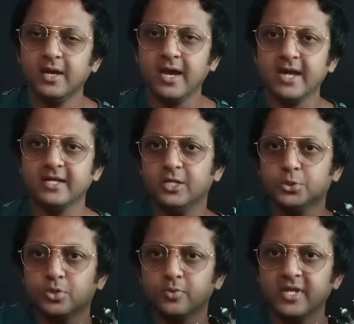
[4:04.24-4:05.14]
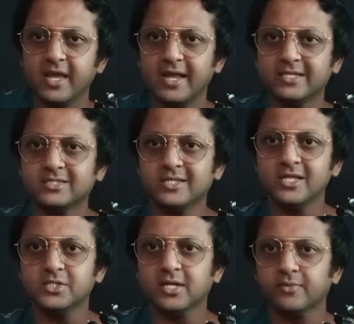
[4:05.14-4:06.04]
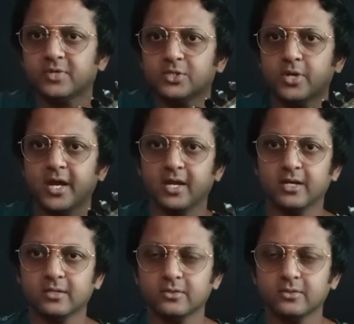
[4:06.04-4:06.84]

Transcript: and it should be the extension of the joint